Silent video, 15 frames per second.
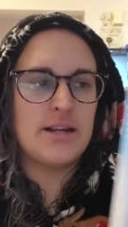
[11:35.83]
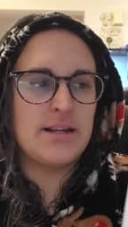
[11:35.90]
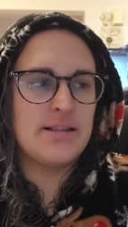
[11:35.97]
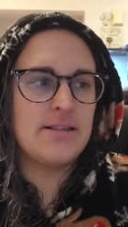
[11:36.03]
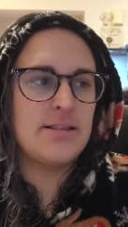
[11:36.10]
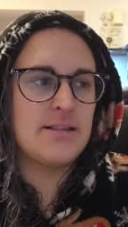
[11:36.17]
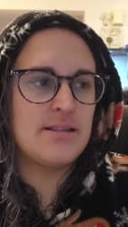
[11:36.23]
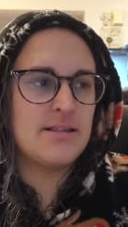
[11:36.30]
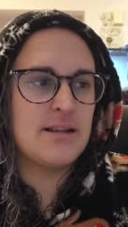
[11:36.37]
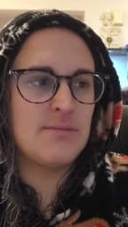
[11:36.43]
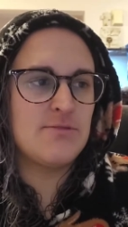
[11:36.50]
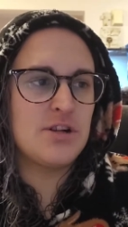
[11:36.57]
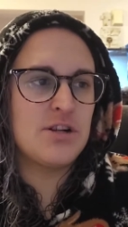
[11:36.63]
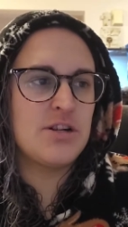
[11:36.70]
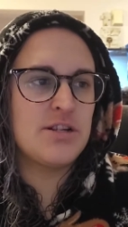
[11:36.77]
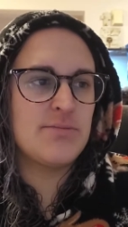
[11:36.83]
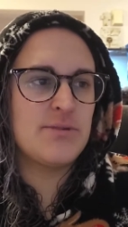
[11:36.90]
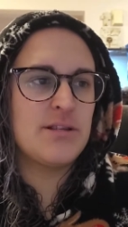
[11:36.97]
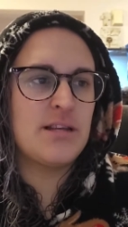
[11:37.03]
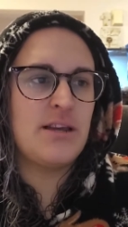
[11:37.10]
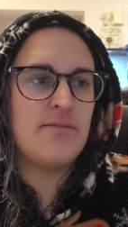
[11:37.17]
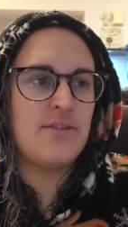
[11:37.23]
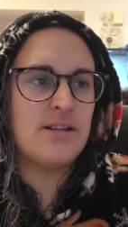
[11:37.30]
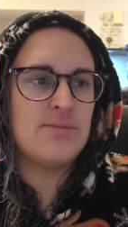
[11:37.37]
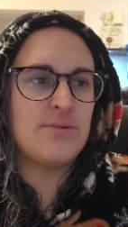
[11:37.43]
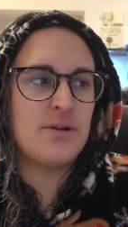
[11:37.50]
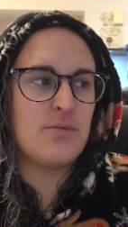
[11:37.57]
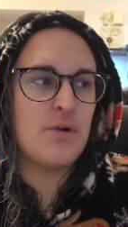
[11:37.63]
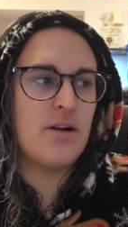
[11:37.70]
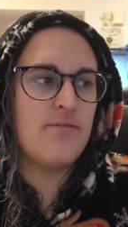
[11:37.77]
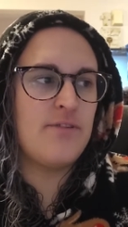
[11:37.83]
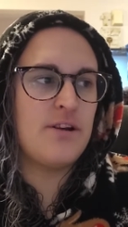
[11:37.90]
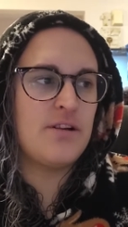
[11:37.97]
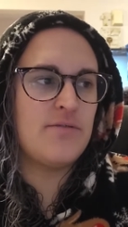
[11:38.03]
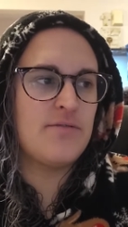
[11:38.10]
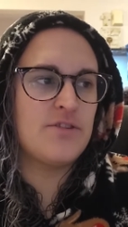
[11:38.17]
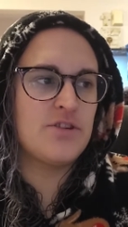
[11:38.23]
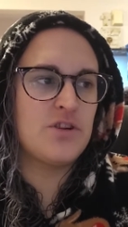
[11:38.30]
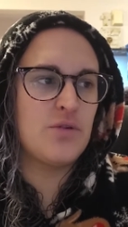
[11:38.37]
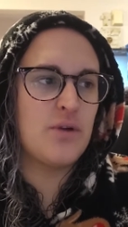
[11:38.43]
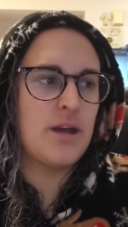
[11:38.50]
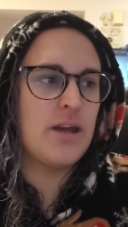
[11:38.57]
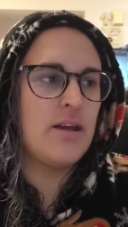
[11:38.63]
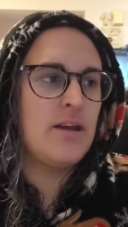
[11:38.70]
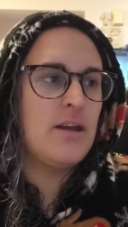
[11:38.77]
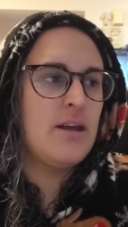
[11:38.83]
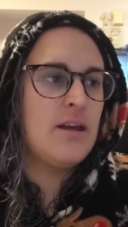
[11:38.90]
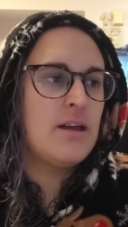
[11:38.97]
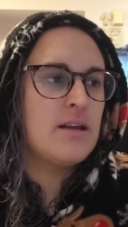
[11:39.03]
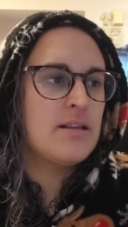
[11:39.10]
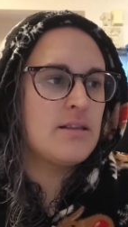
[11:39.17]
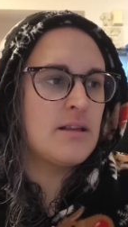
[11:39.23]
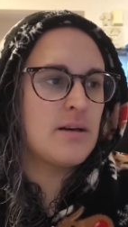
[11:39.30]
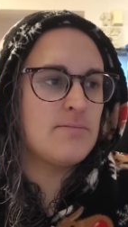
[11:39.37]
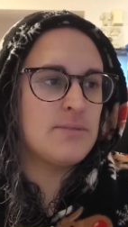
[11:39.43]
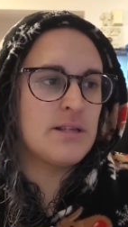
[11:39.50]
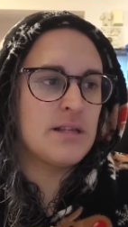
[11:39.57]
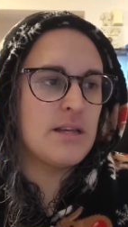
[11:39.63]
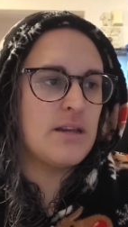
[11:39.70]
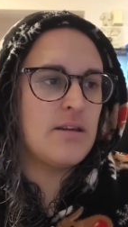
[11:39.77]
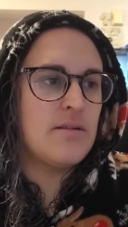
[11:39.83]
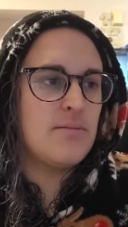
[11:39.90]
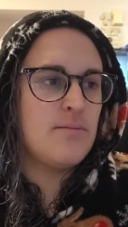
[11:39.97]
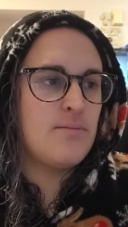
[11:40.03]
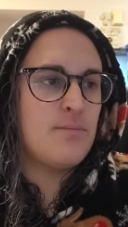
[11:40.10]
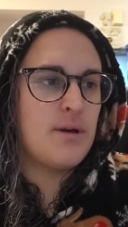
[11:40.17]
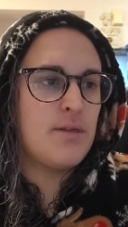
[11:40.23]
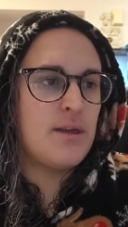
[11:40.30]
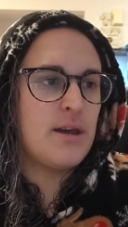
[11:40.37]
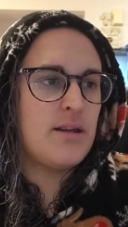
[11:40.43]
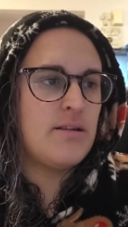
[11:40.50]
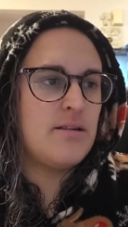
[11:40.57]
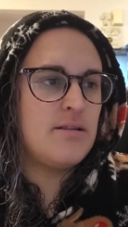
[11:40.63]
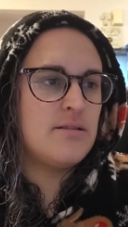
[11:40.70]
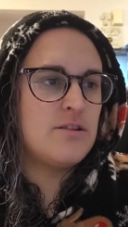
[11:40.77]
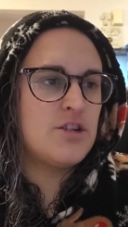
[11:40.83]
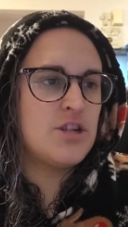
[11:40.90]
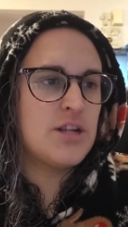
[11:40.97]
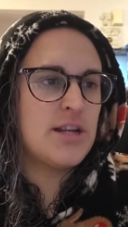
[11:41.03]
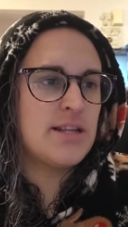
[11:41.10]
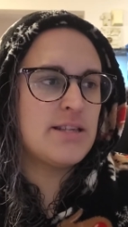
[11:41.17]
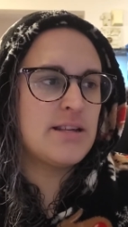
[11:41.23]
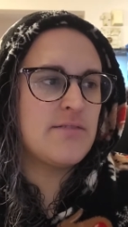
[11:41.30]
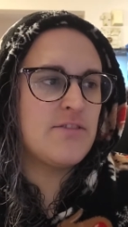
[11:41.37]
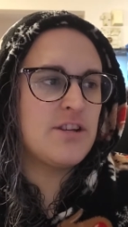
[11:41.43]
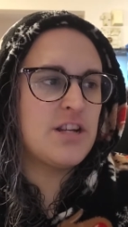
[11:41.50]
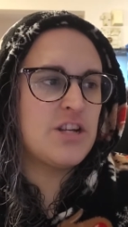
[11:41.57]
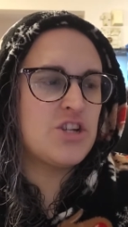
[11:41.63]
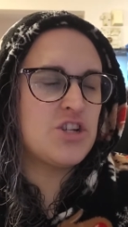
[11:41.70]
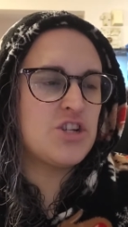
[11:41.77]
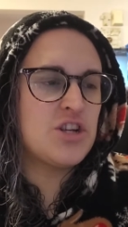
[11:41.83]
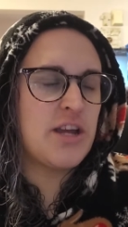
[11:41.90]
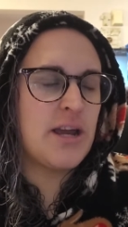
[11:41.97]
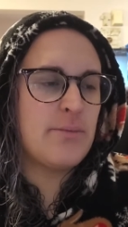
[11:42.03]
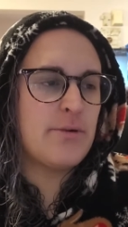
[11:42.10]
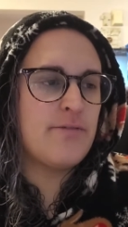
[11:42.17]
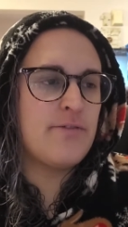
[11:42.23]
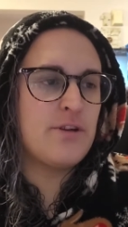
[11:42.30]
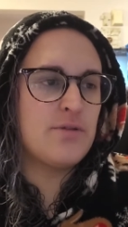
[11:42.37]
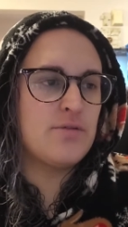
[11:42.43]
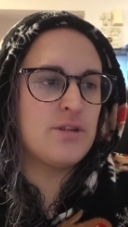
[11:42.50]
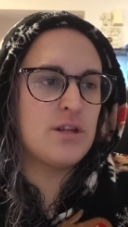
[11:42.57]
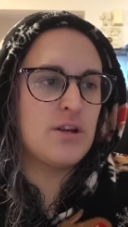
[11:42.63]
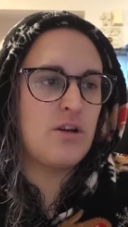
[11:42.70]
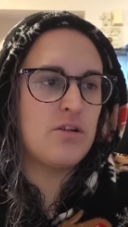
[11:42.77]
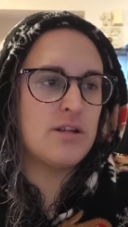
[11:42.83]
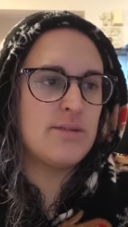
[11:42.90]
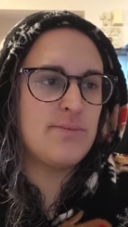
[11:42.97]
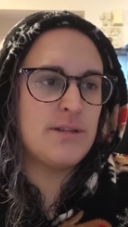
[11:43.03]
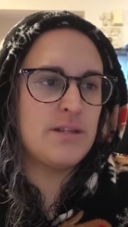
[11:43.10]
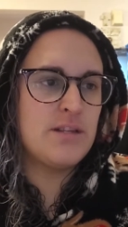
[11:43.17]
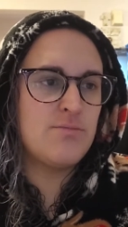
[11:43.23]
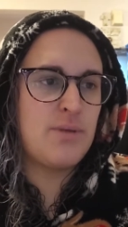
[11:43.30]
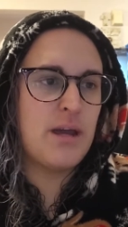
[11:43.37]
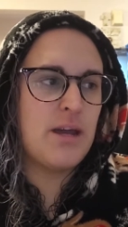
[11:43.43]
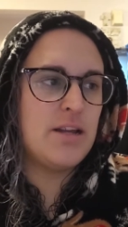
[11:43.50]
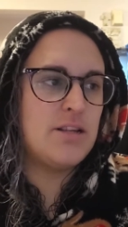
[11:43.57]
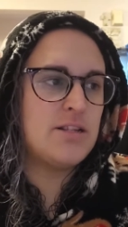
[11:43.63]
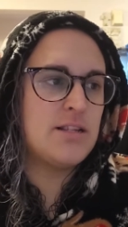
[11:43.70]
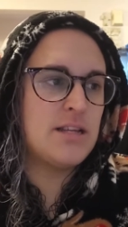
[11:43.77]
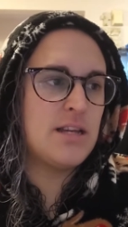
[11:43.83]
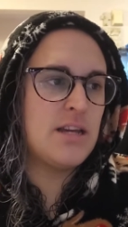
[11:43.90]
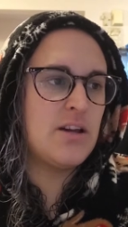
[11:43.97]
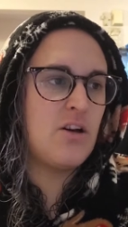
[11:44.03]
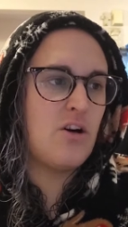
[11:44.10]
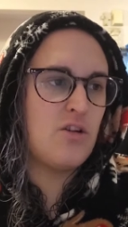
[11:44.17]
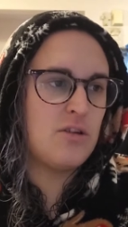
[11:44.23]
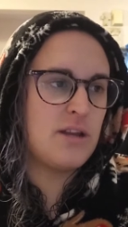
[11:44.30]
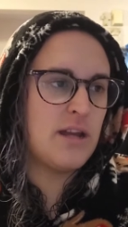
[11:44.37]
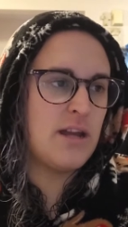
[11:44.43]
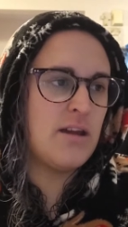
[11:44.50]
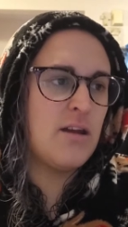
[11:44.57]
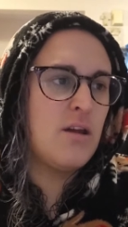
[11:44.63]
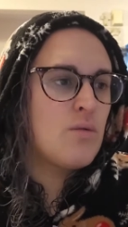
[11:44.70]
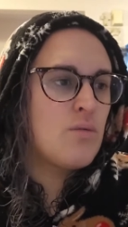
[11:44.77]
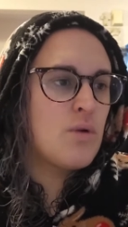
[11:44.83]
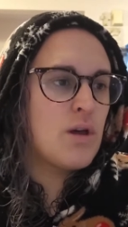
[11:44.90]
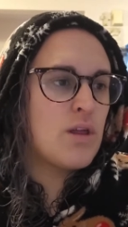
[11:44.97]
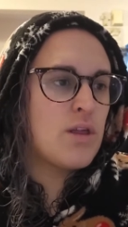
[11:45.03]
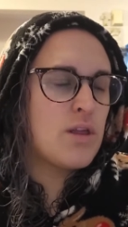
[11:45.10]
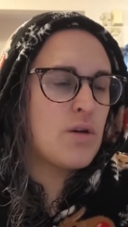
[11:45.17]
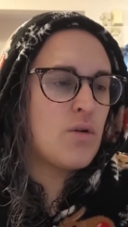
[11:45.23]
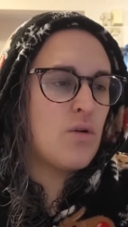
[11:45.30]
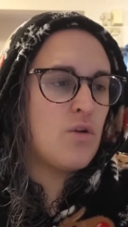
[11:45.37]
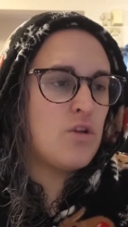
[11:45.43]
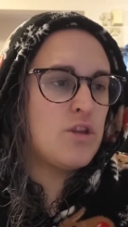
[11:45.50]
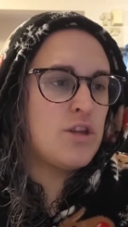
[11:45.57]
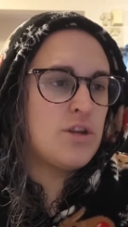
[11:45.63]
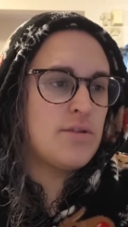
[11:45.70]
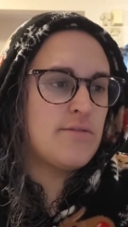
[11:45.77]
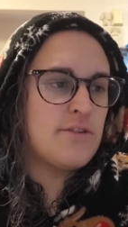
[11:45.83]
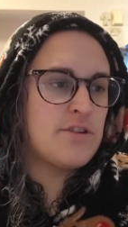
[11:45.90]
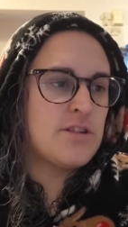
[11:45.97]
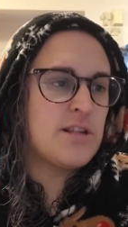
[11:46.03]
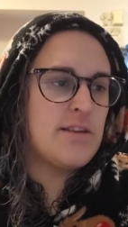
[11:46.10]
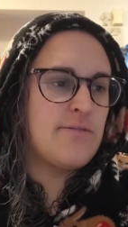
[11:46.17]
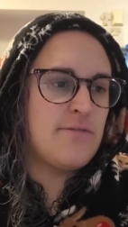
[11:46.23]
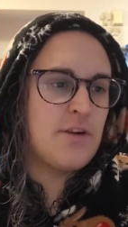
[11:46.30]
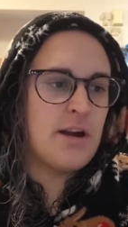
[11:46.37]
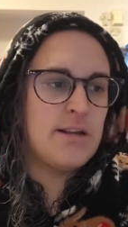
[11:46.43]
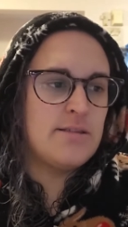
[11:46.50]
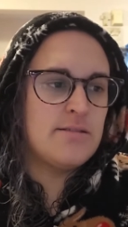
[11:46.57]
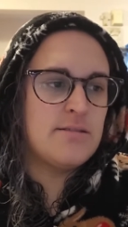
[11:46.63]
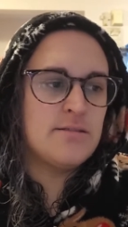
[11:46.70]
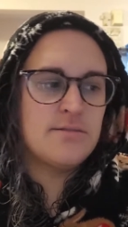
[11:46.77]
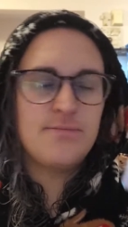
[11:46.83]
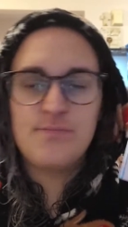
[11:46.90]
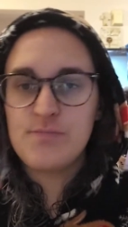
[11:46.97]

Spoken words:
and it says, dumped on Christmas Eve, it's been a rough year for Zoe Lumsley, but then she gets an invitation she can't refuse, an all expenses paid skiing holiday with old university friends.